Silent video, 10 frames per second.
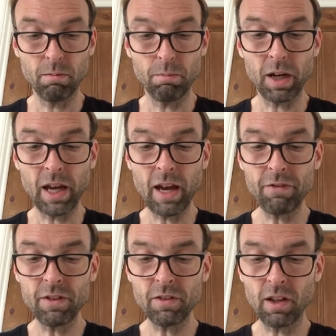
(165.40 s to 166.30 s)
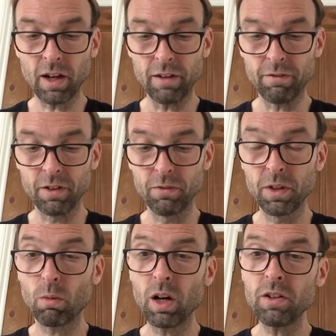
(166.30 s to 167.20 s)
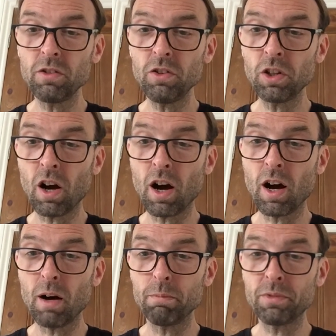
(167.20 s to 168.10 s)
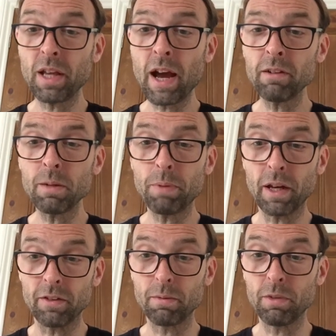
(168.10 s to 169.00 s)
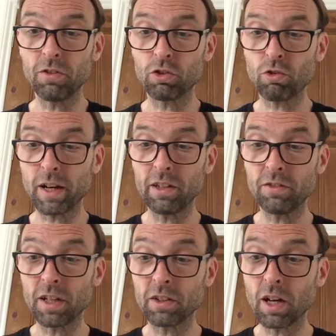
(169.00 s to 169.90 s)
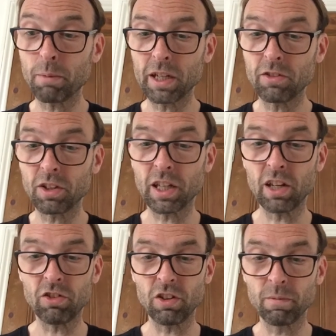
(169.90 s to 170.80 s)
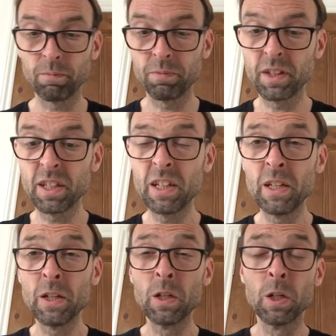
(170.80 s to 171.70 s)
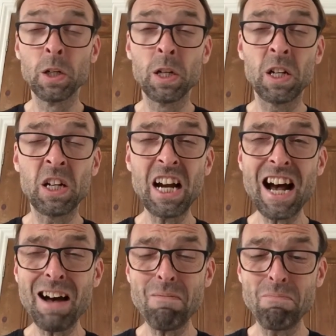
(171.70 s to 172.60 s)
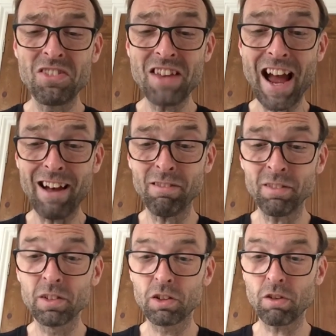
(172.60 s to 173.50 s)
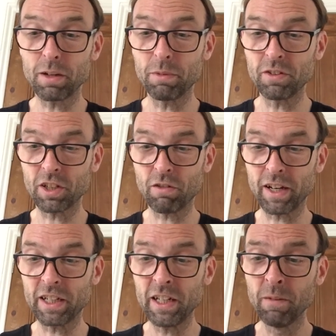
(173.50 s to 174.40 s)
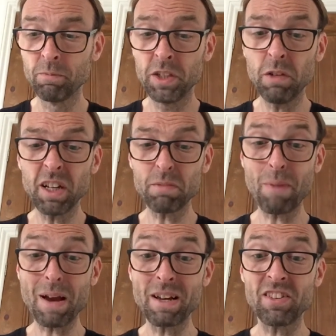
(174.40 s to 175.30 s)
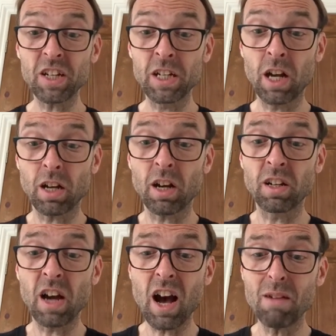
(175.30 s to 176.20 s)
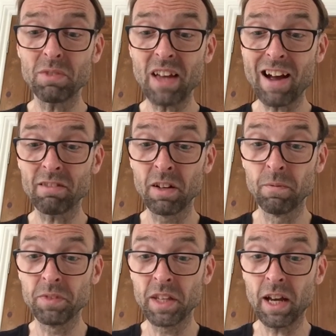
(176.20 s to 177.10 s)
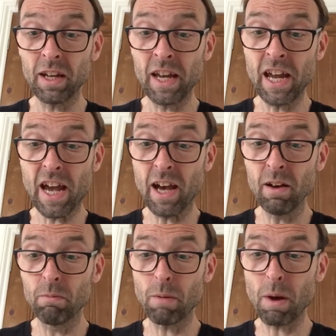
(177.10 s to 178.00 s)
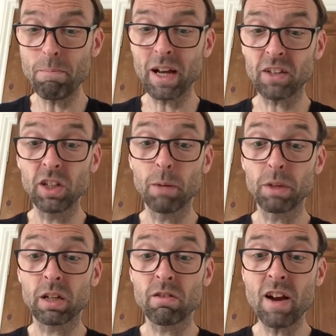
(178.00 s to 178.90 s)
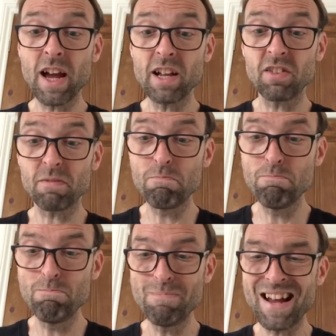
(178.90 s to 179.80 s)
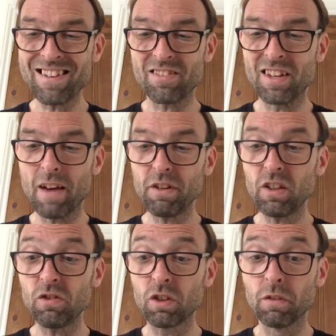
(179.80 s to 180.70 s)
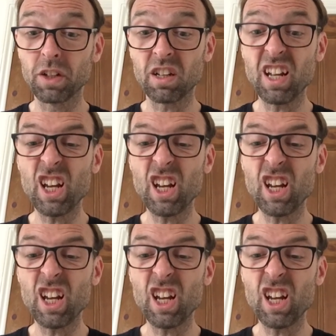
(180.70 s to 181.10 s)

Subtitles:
"My heavens alive, why don't you calm down a bit?" Mrs. Cranky said, coming into the kitchen. "Calm down?" cried Mr. Cranky. "You expect me to calm down here when we're mixing up the greatest medicine ever discovered in the